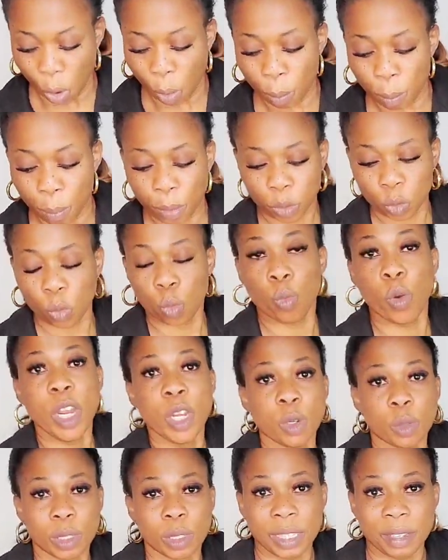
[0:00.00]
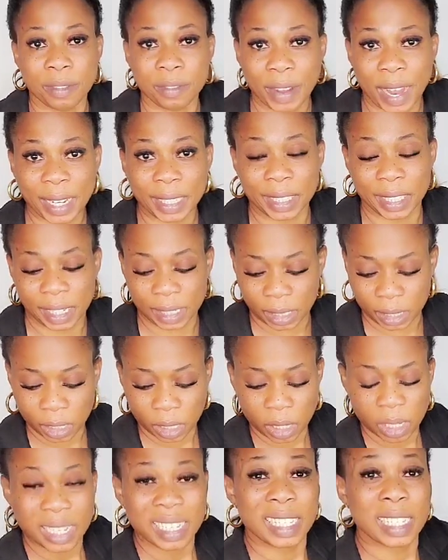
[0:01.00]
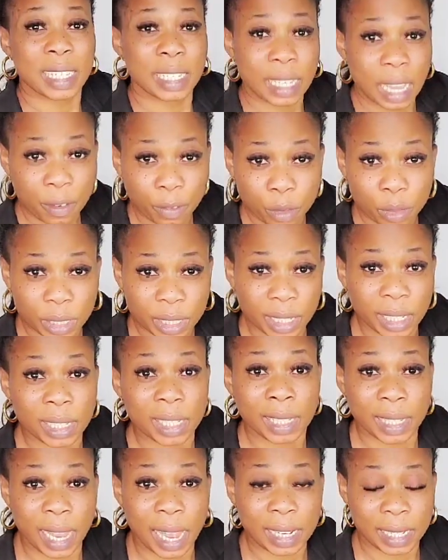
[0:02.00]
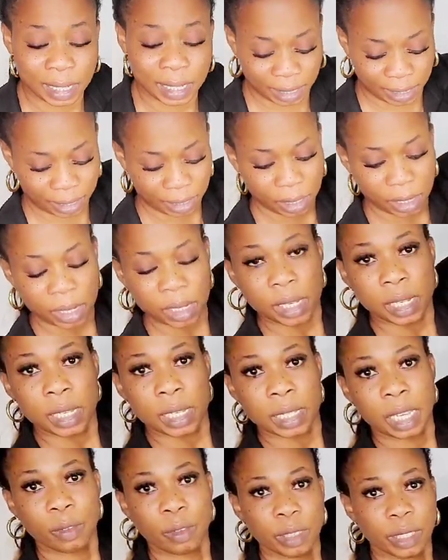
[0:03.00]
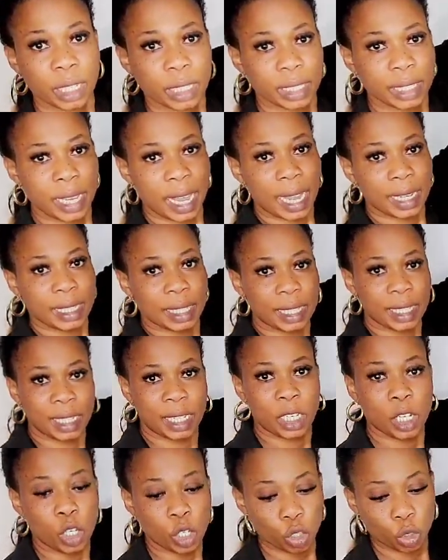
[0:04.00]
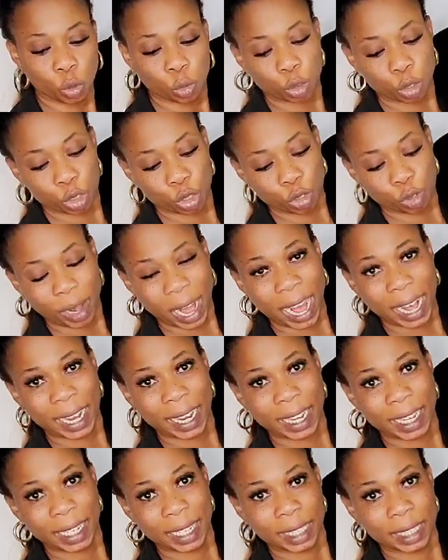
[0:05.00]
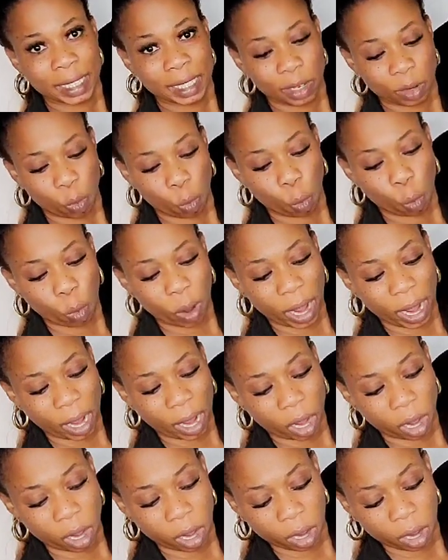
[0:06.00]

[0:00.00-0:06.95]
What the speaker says: But when you divide it 70-30, 70-30, you drag one